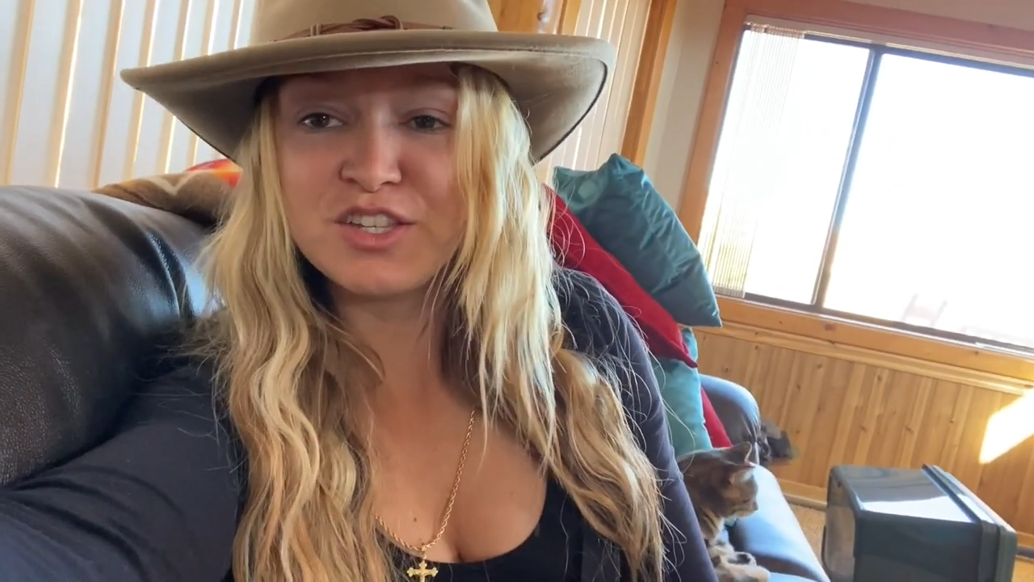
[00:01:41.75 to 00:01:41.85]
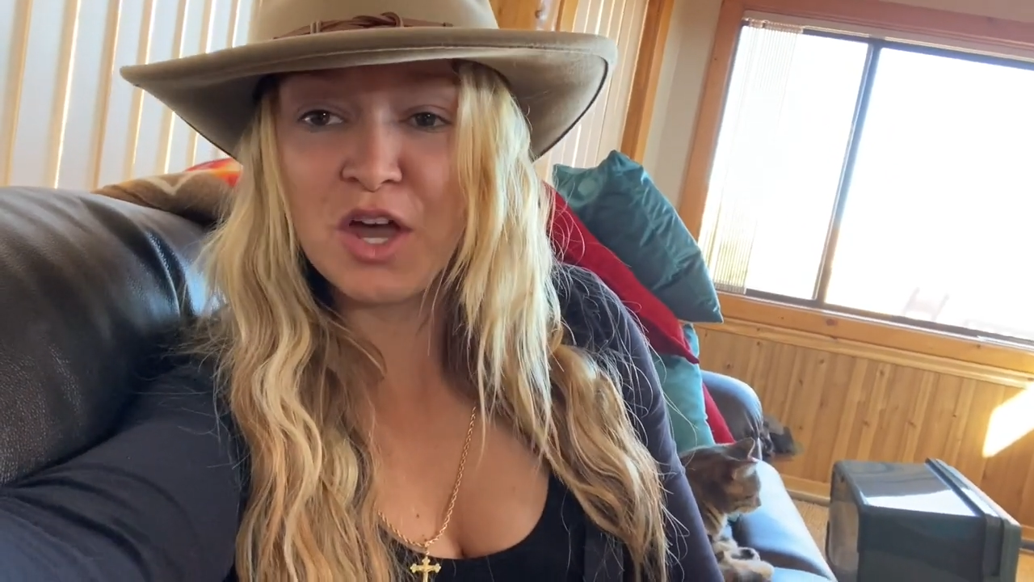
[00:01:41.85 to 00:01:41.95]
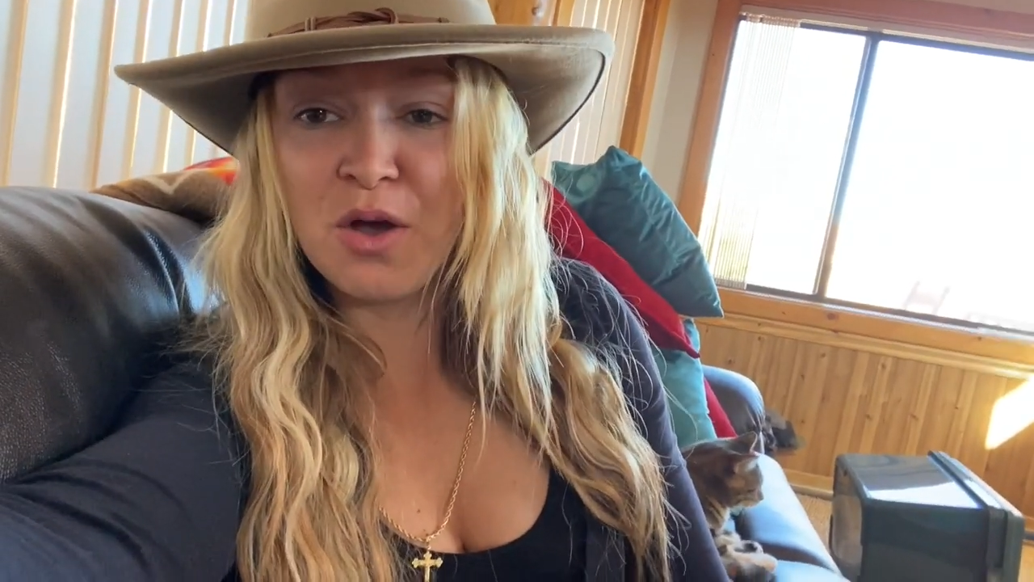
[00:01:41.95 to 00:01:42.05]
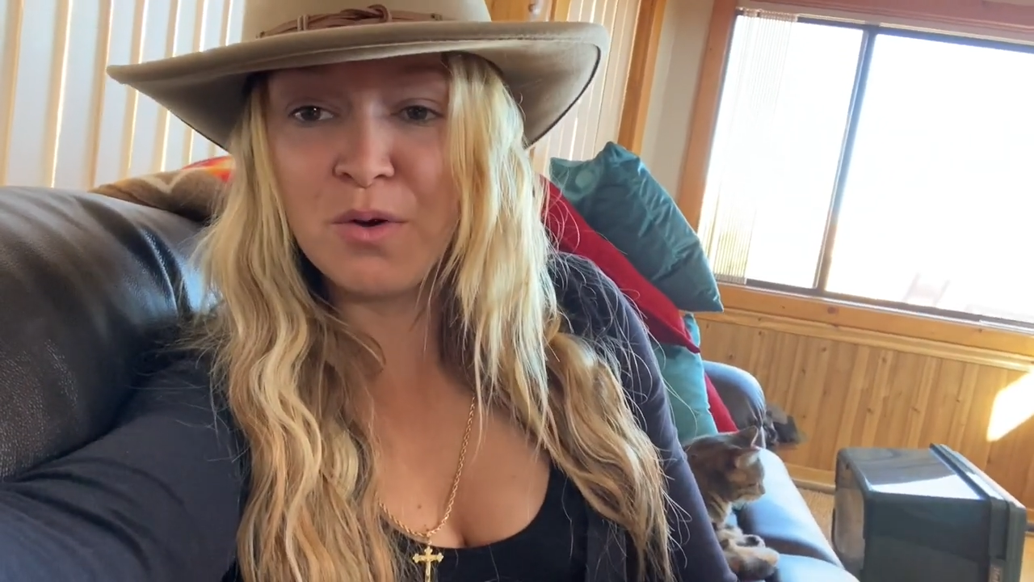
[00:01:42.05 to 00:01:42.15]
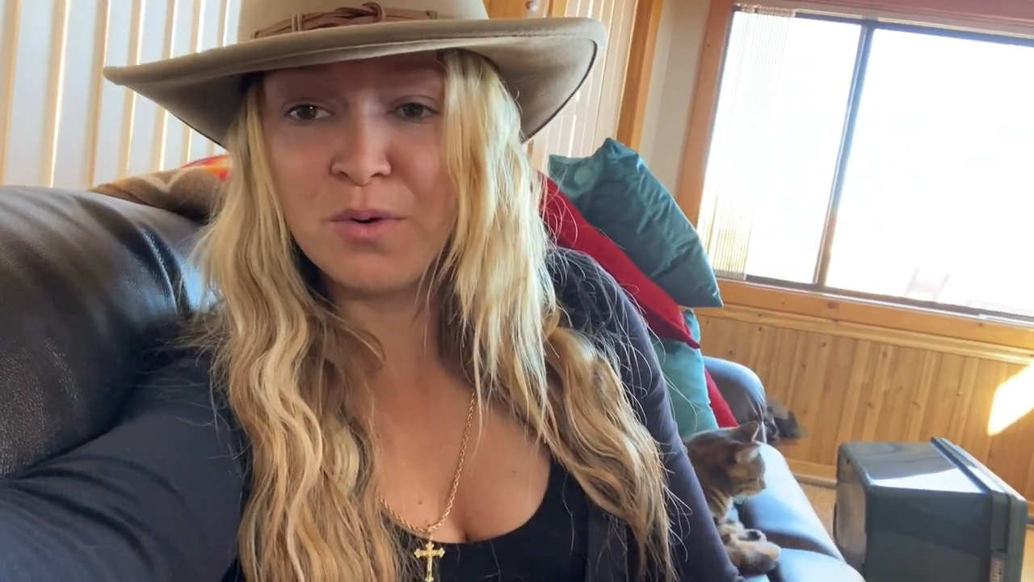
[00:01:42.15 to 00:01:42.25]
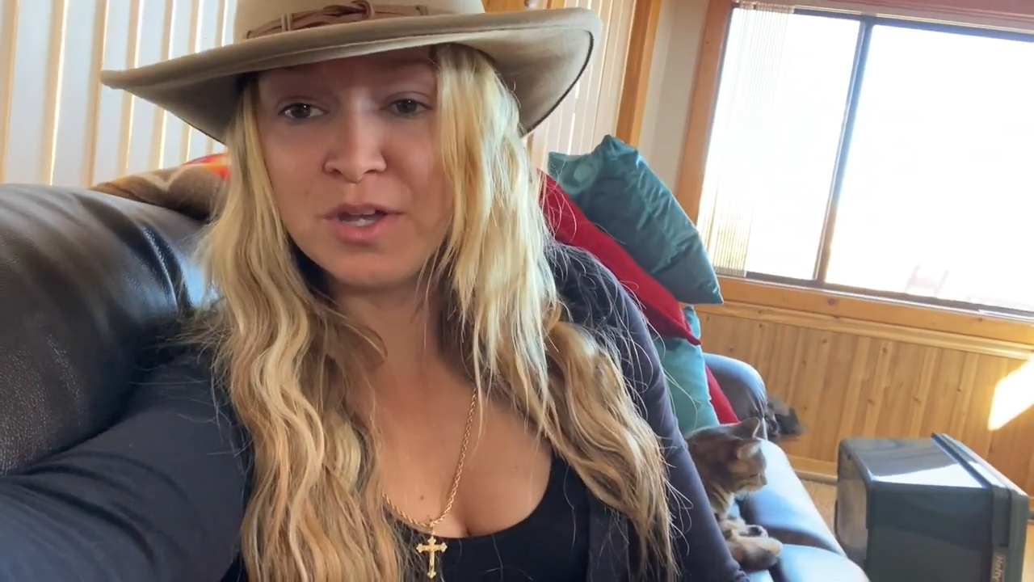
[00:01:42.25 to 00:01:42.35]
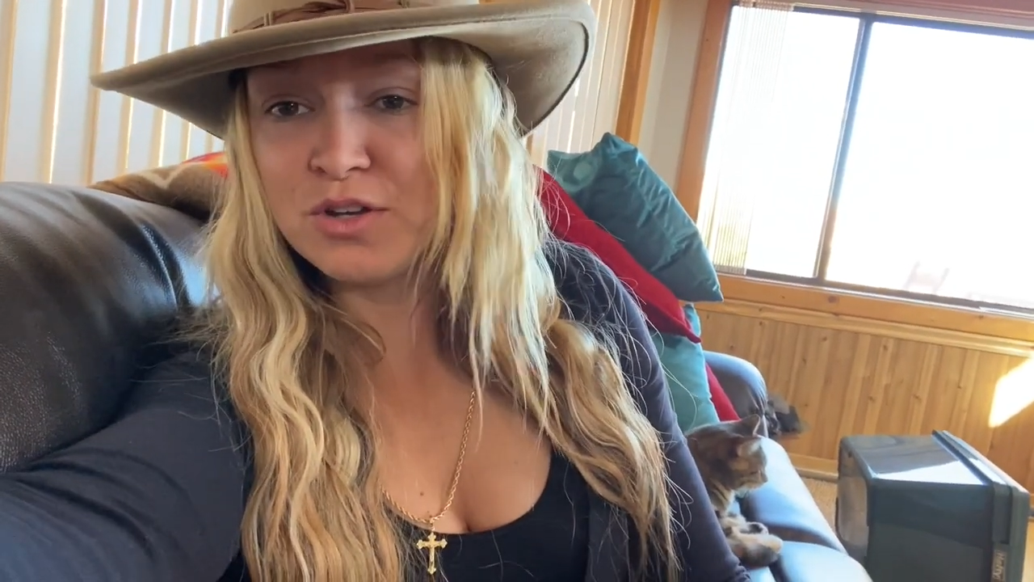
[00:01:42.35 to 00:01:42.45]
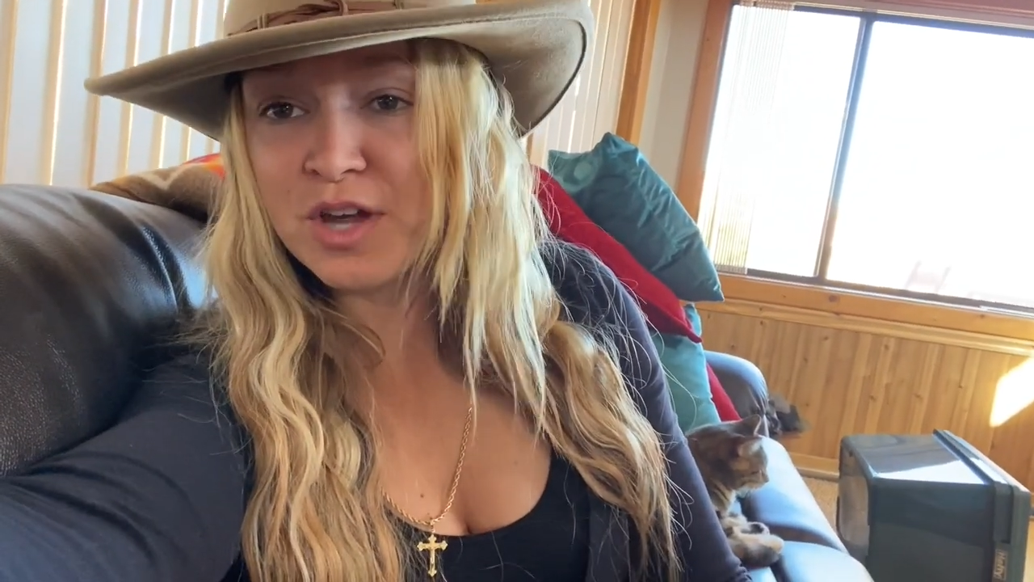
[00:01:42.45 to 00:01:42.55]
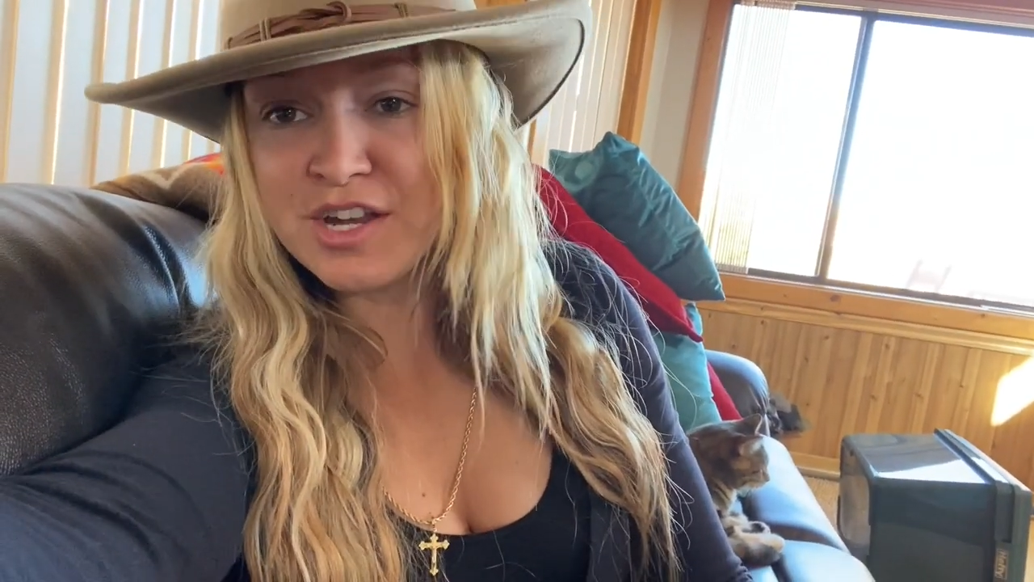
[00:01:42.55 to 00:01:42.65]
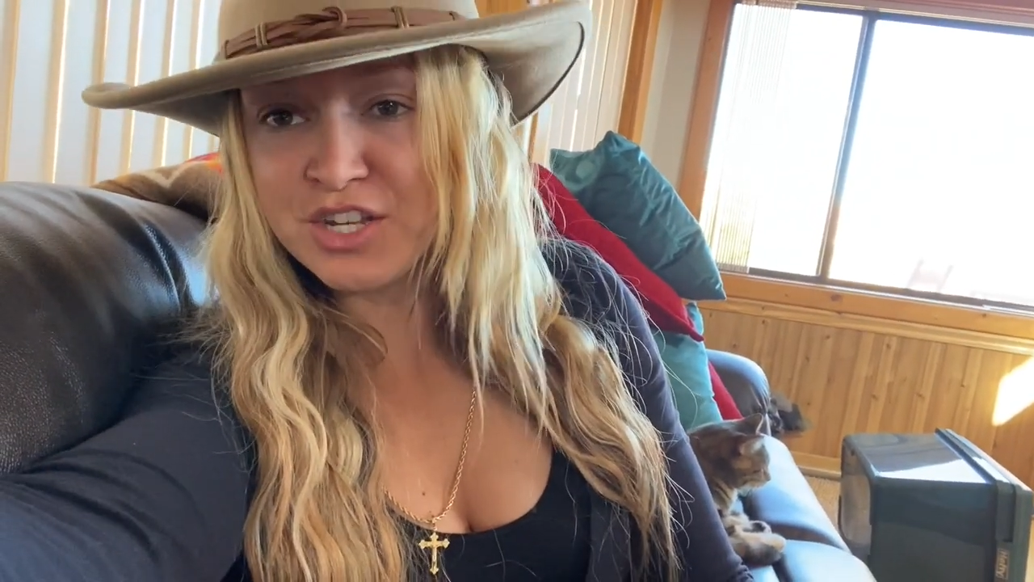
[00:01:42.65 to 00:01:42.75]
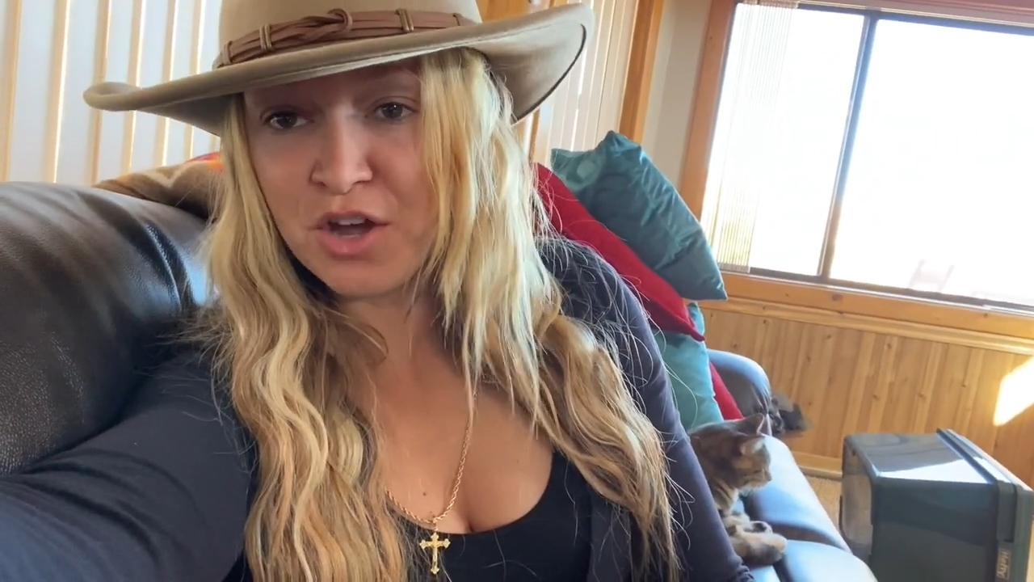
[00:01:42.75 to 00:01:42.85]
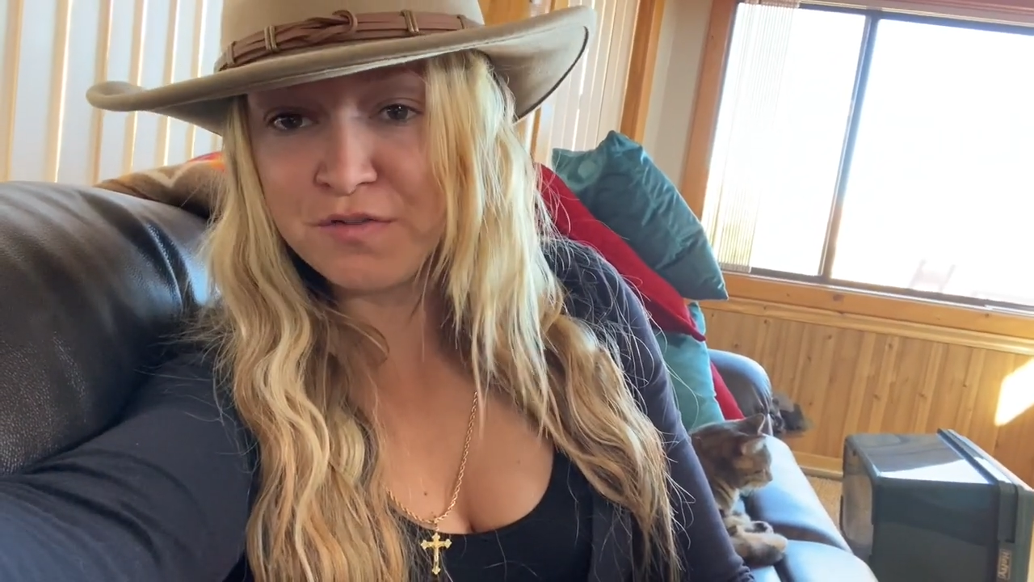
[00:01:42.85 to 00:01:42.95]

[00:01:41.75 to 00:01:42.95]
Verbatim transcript: So you guys know,